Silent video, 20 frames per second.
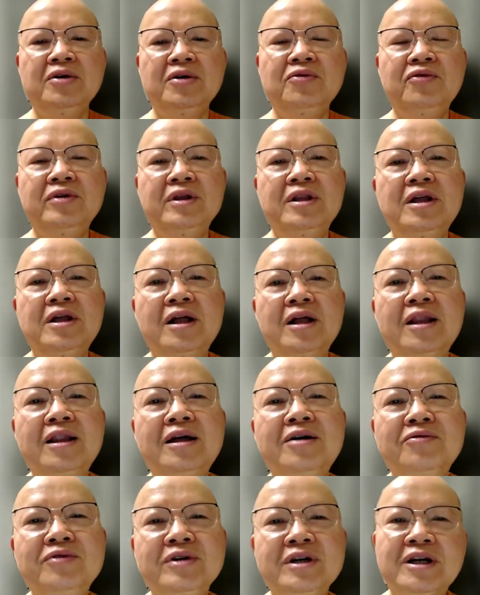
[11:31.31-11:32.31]
with a
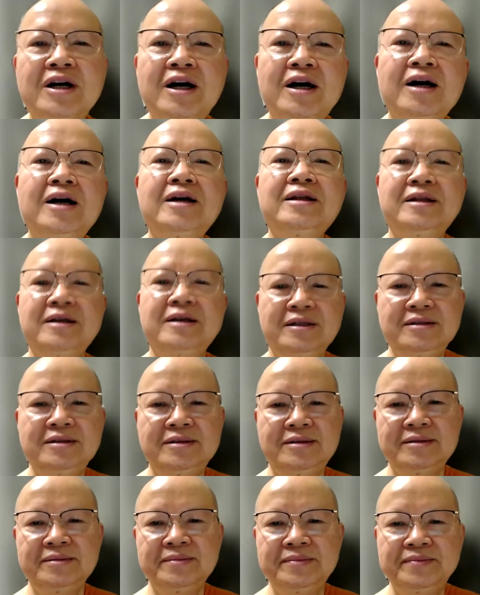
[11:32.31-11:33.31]
loving
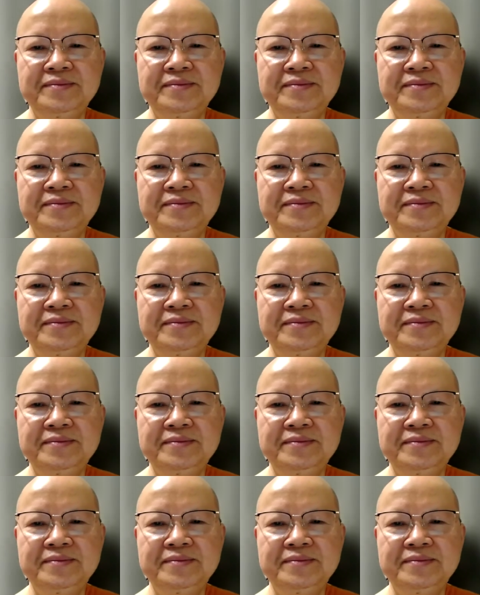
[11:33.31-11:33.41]
kindness.